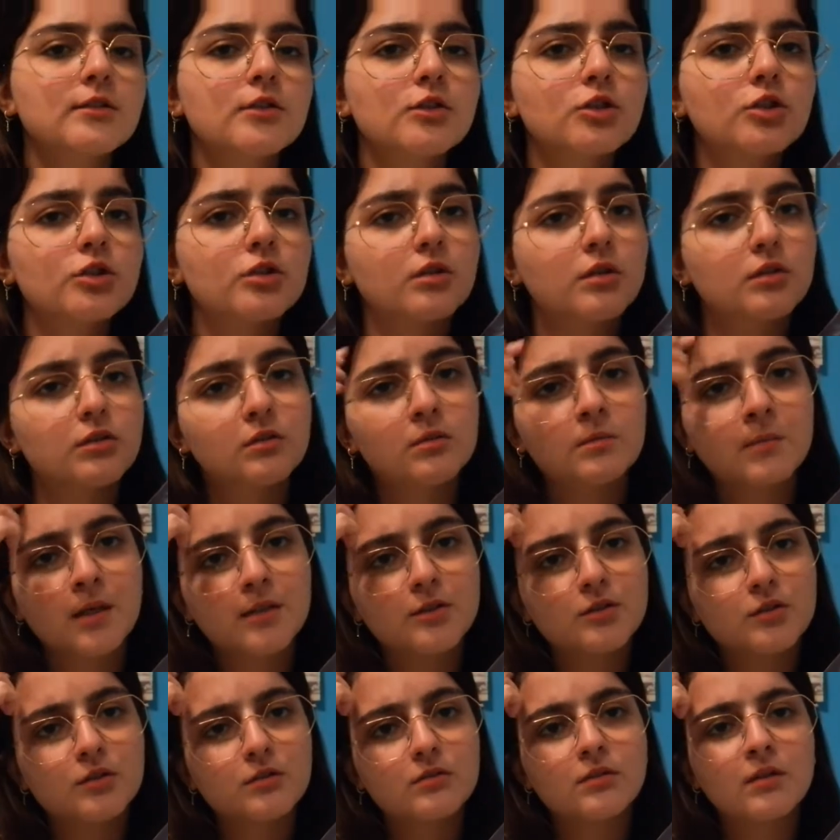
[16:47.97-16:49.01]
So she goes to
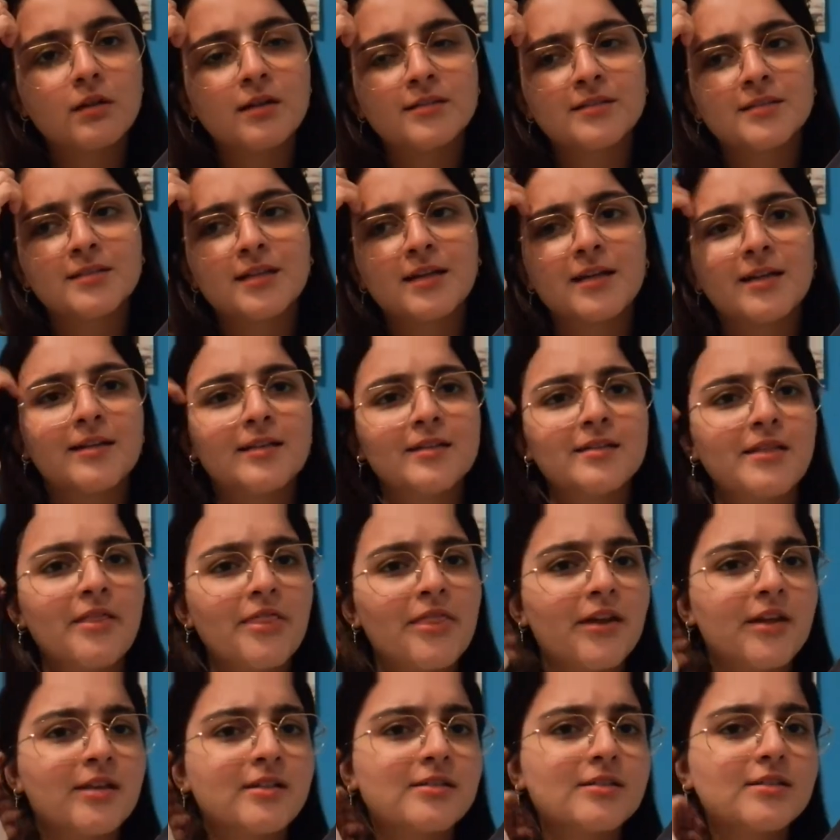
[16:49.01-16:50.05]
Moscow and
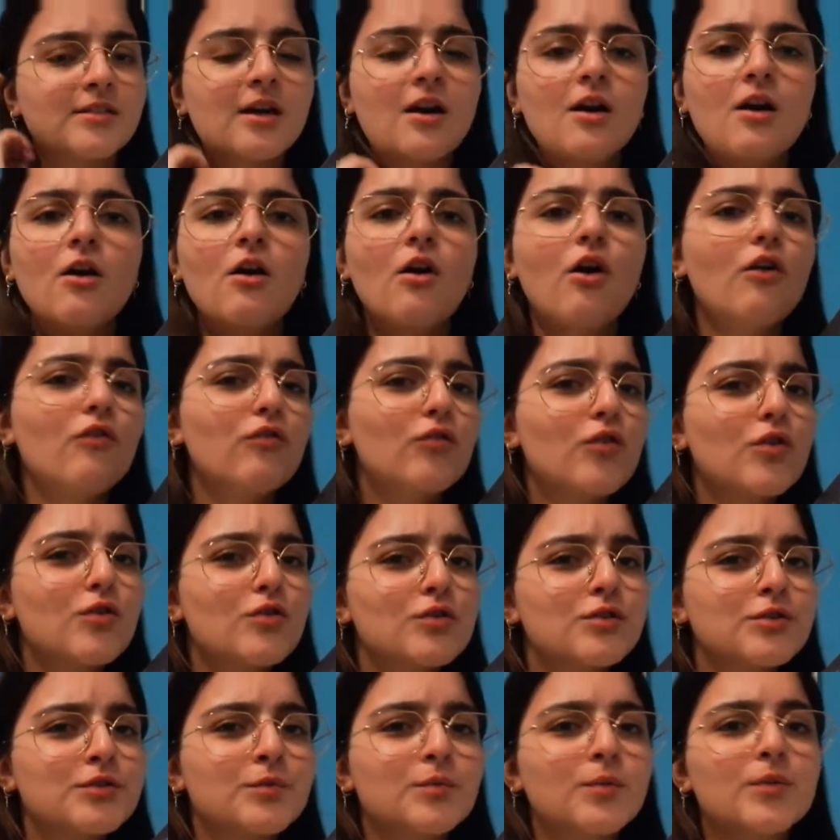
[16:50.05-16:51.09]
thinks, of
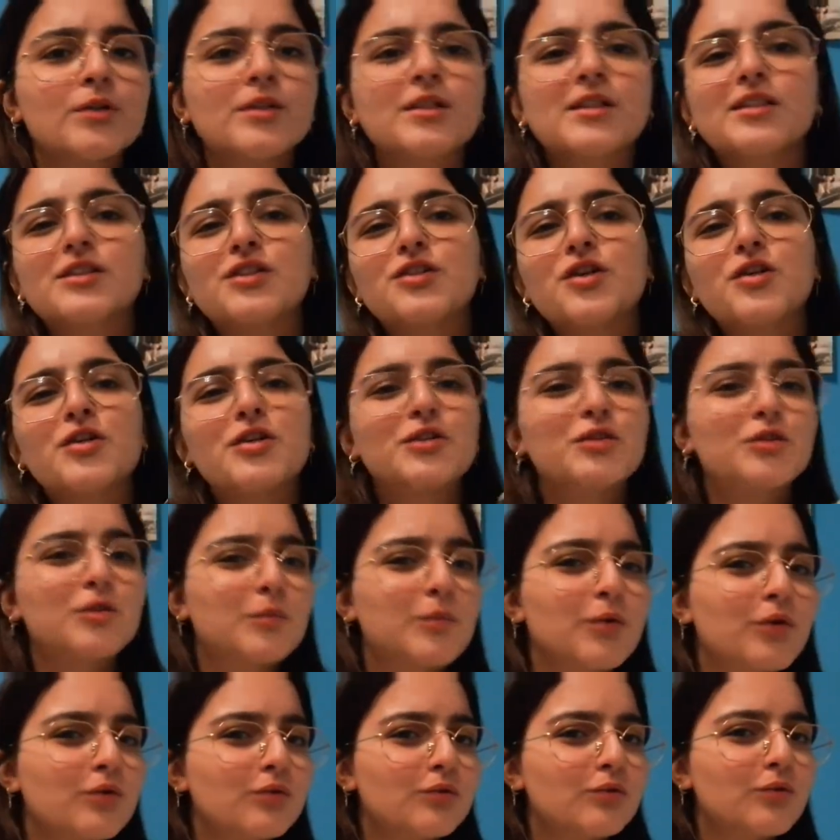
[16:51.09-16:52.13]
course, what is going to
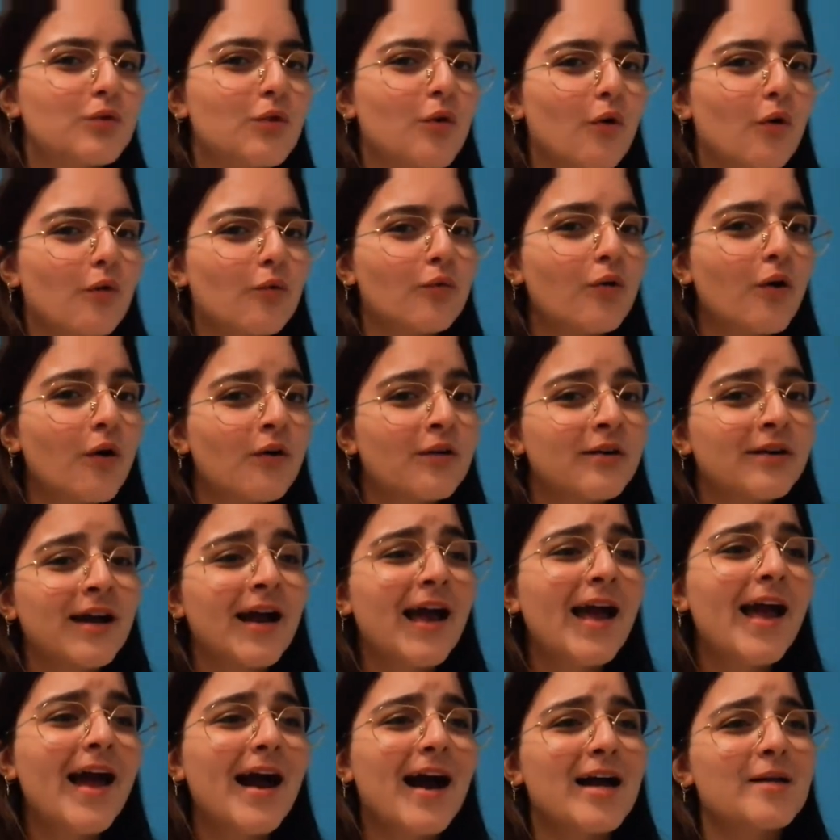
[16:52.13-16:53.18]
go
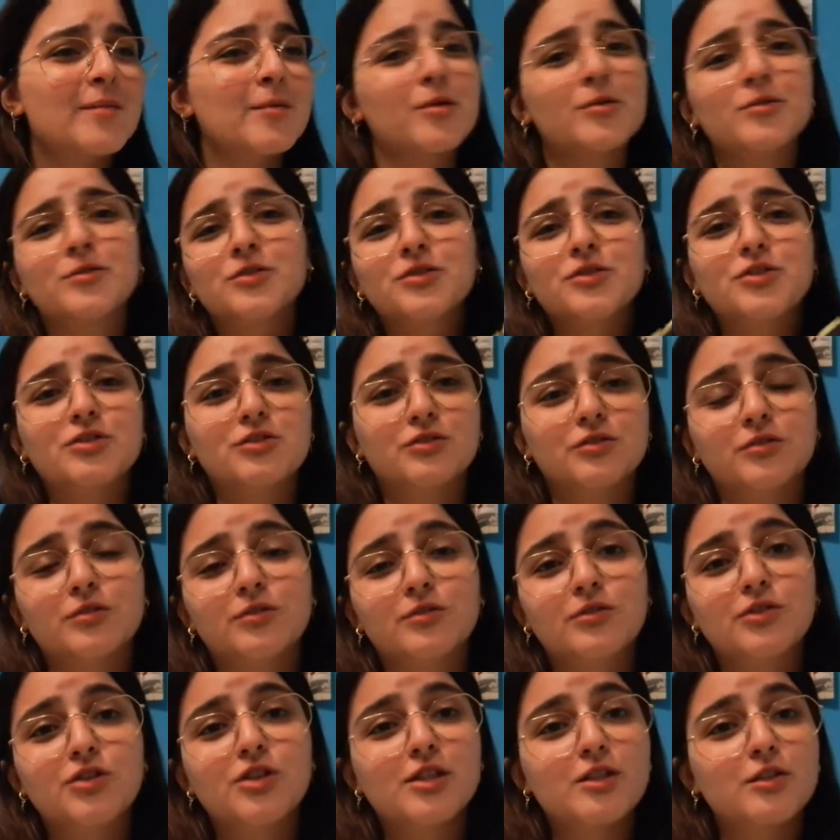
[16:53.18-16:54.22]
wrong? I'm going
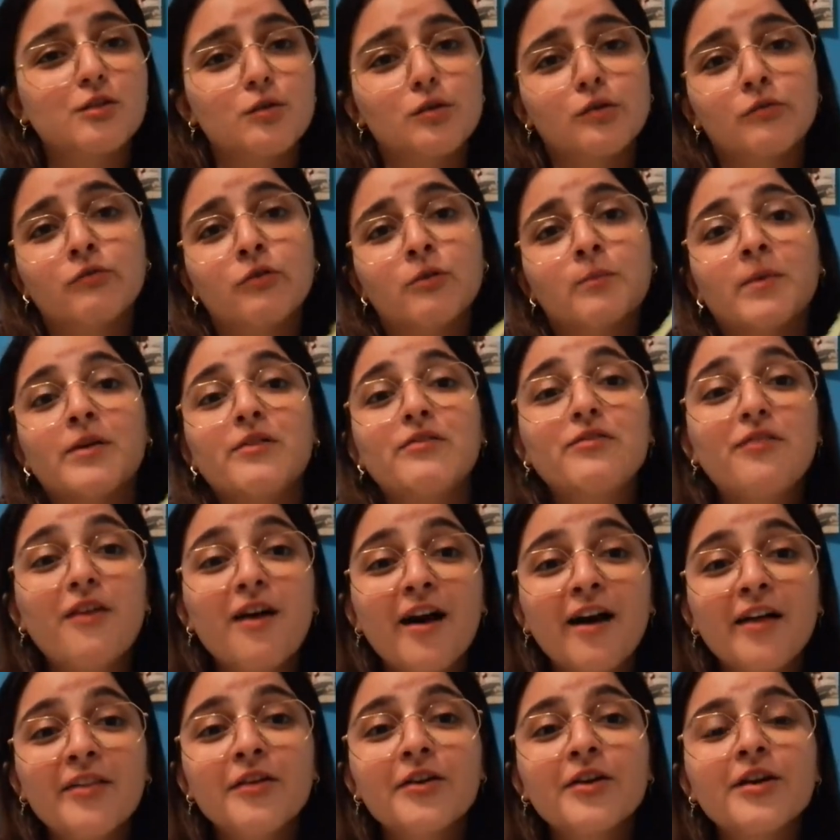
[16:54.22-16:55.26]
to just look for my
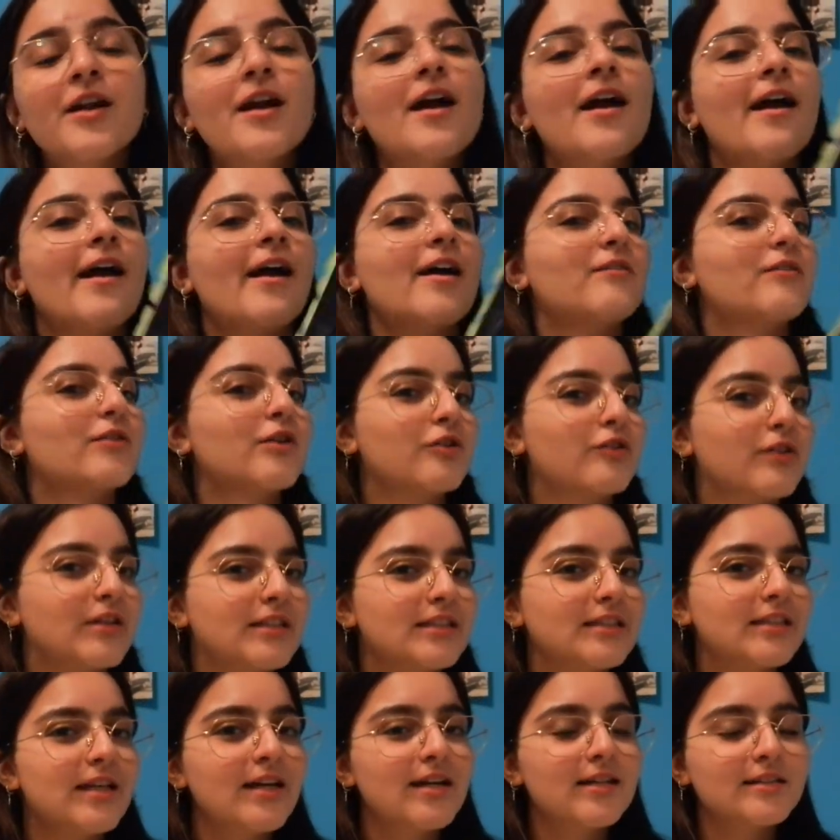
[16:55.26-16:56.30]
father, have a
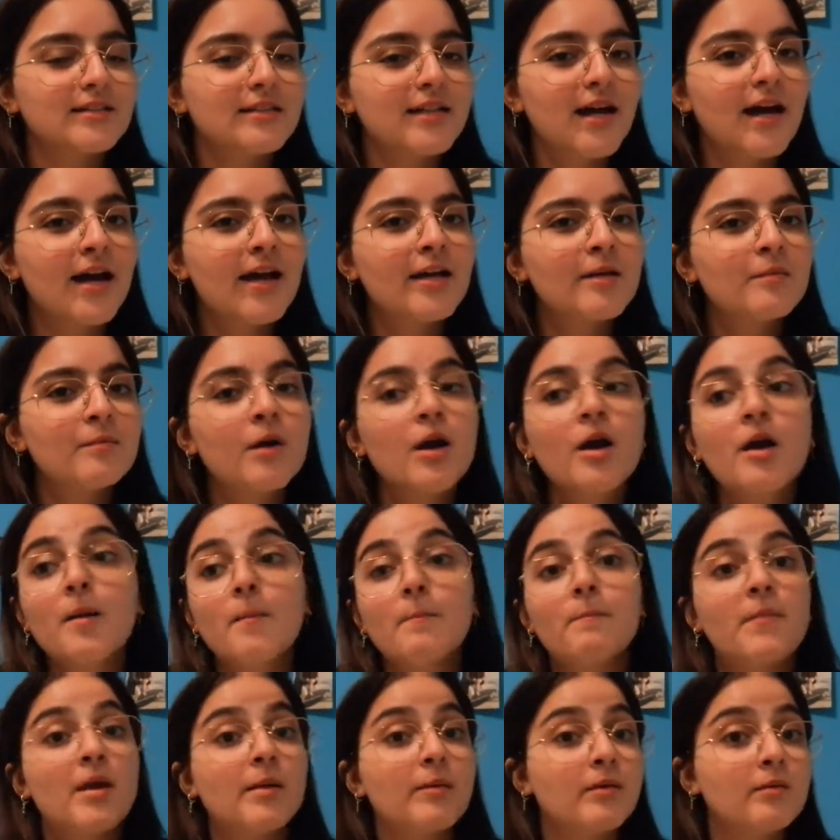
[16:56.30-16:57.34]
great time,
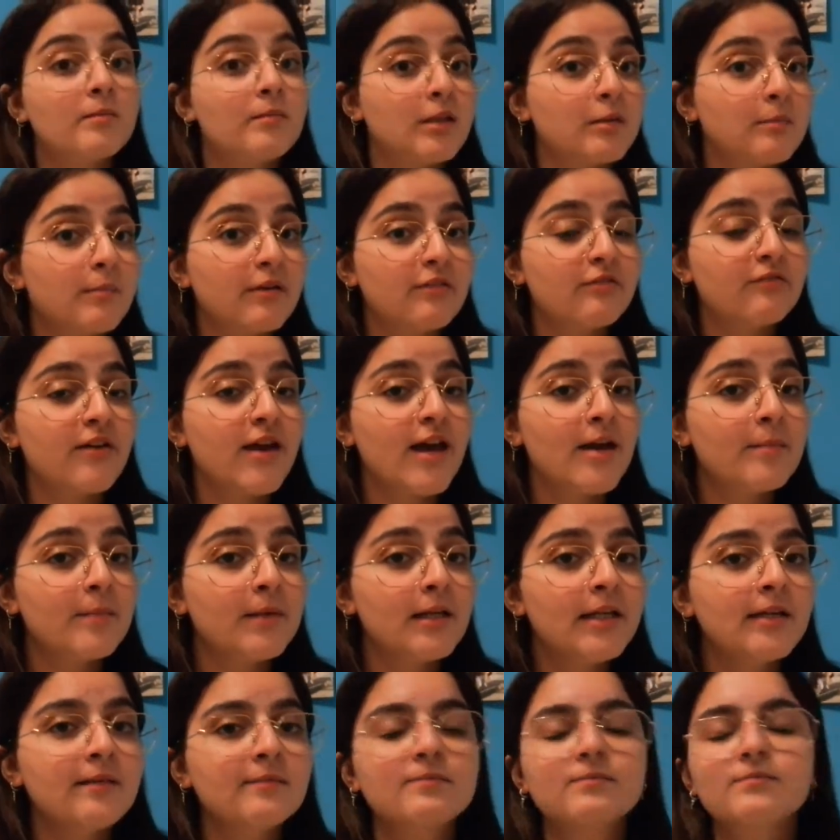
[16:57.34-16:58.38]
maybe meet my
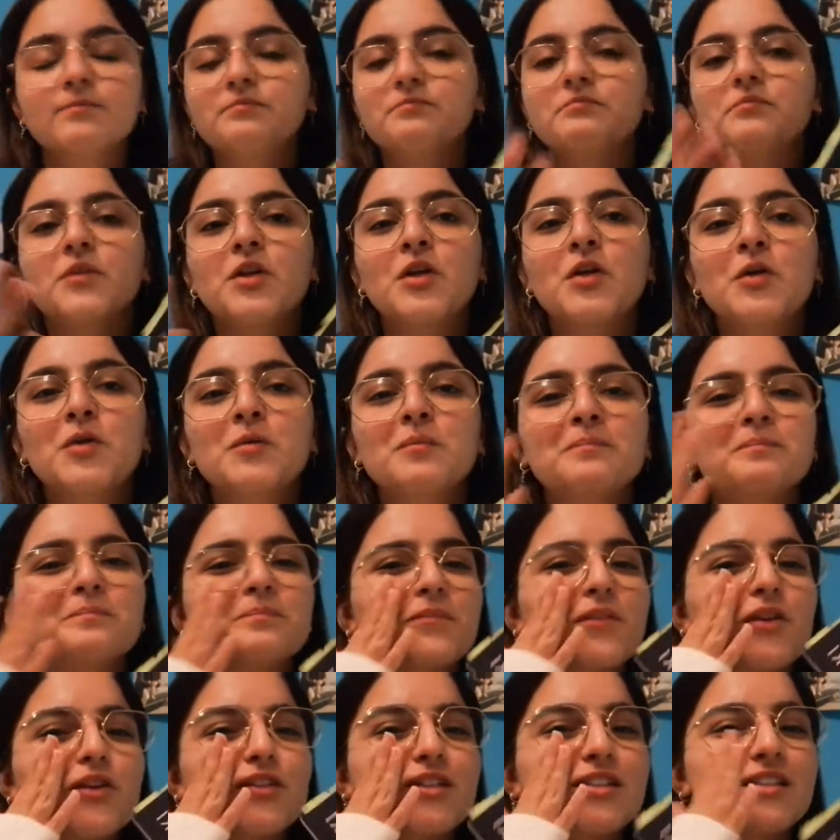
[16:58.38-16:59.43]
family,
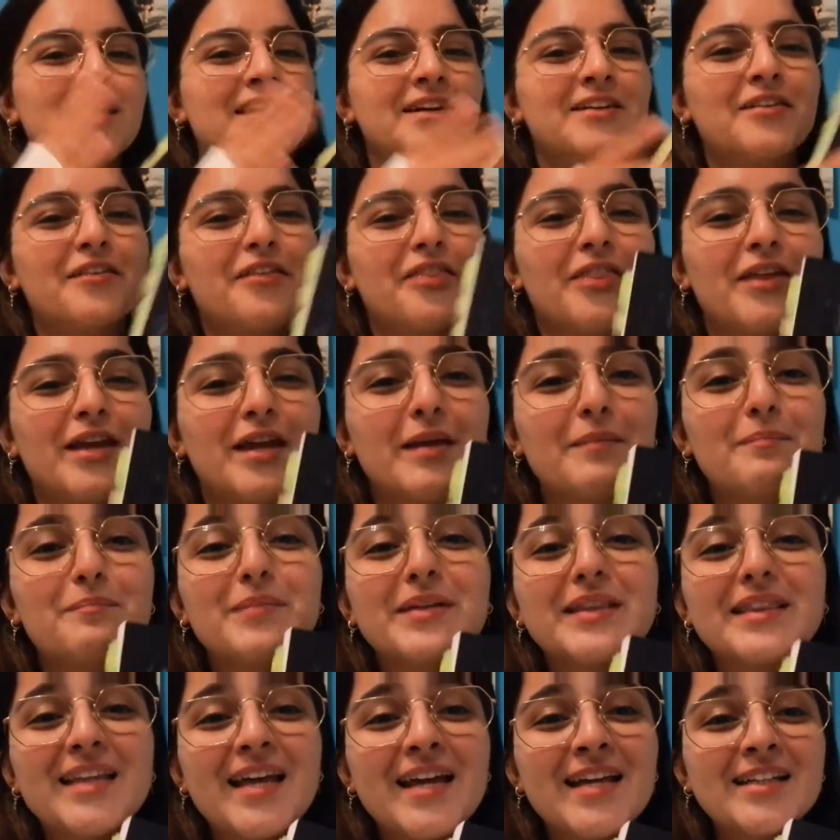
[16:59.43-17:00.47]
all this kind of thing.
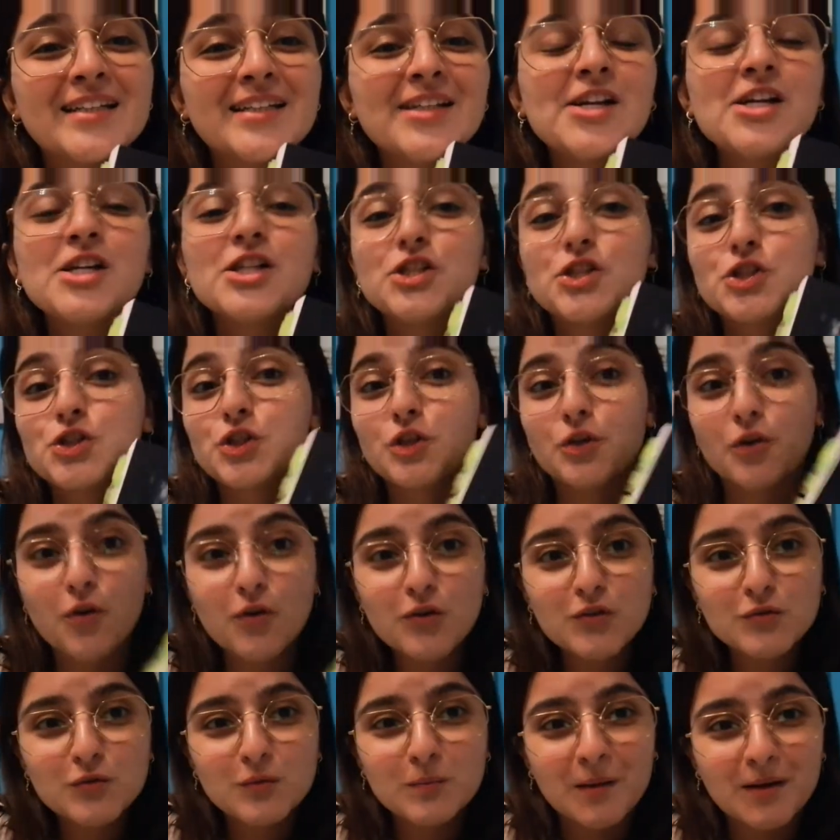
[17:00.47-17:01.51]
But then she
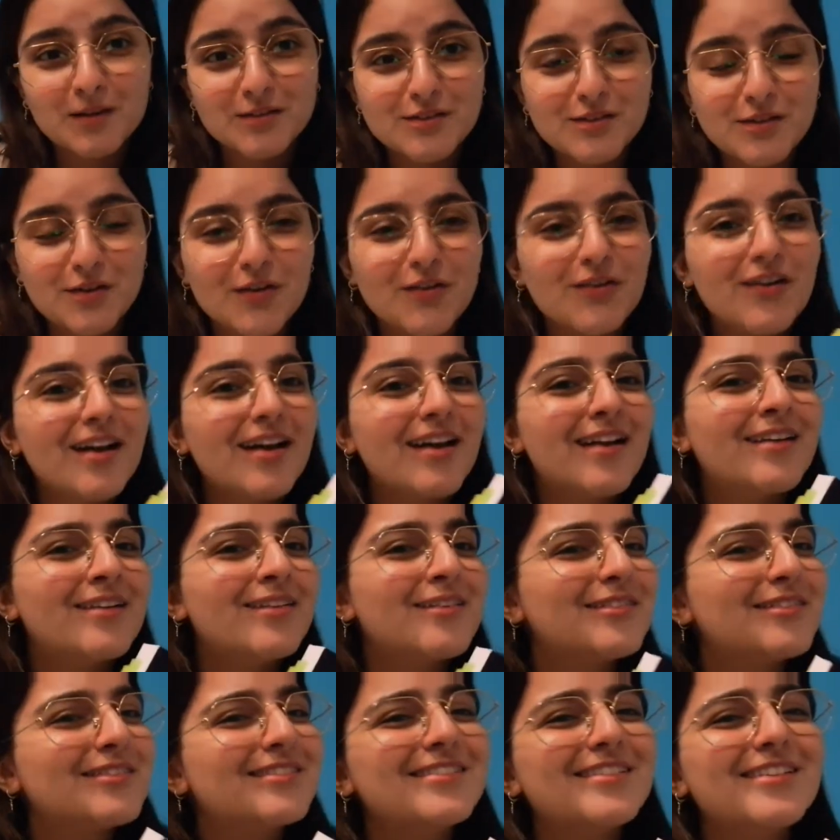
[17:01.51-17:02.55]
goes to Moscow,
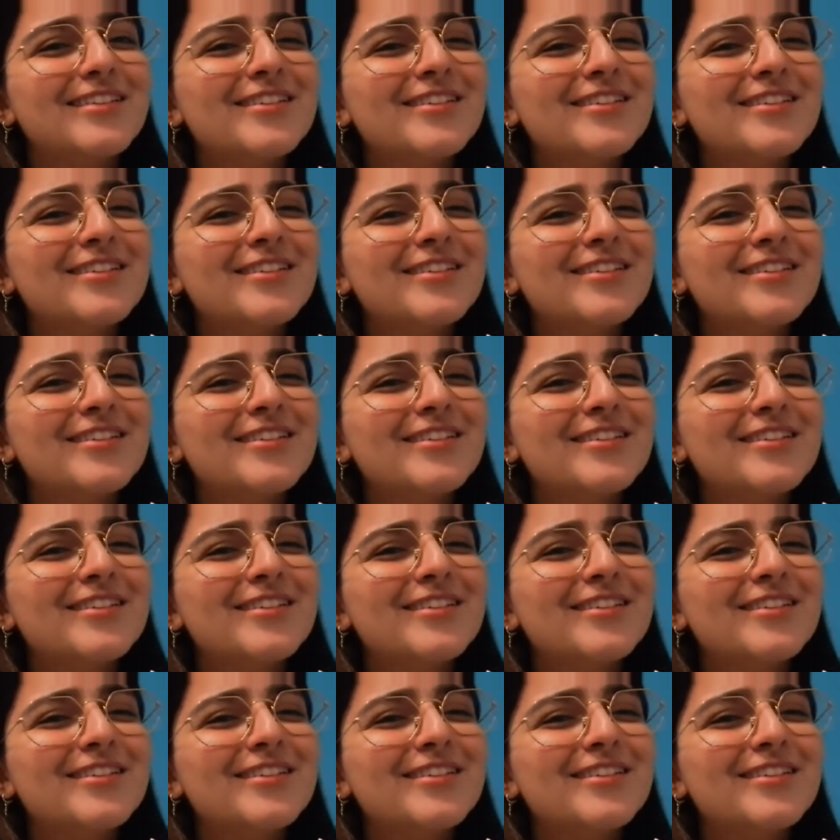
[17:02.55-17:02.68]
and